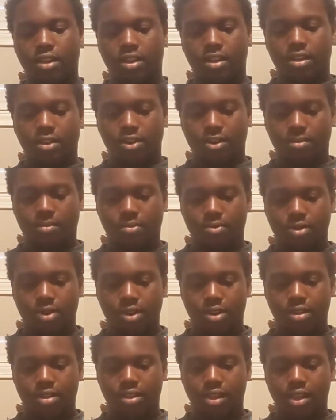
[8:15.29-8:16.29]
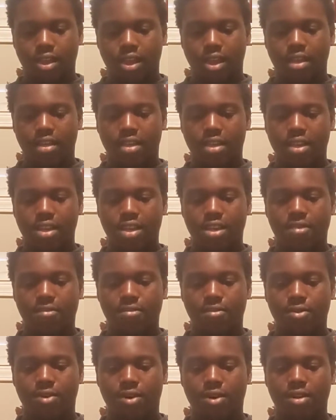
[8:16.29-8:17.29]
they go to point. It said, "A day
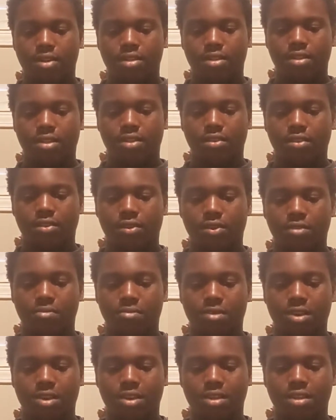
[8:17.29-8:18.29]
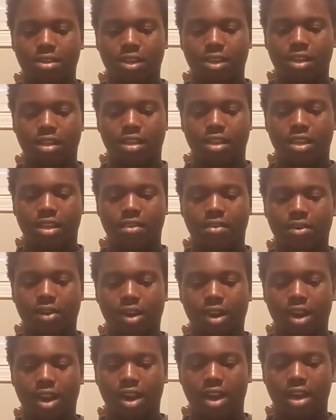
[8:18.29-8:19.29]
of darkness and of gloominess, a day of
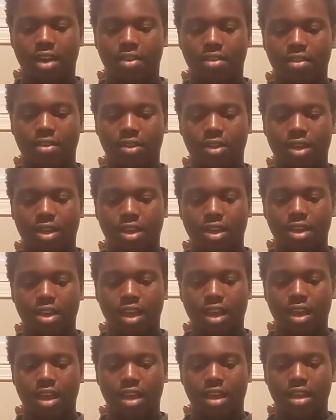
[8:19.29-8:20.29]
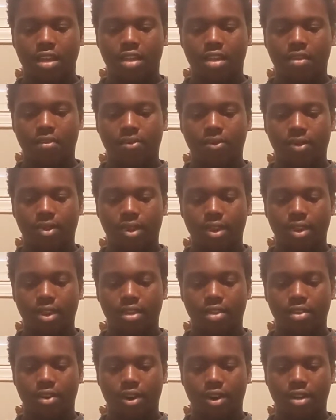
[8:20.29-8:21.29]
clouds and of
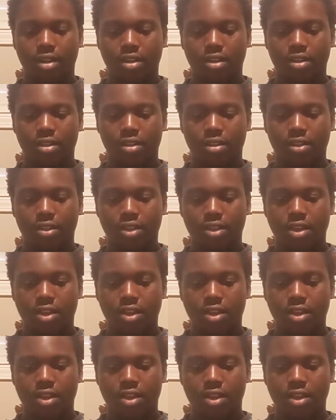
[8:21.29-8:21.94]
thick darkness,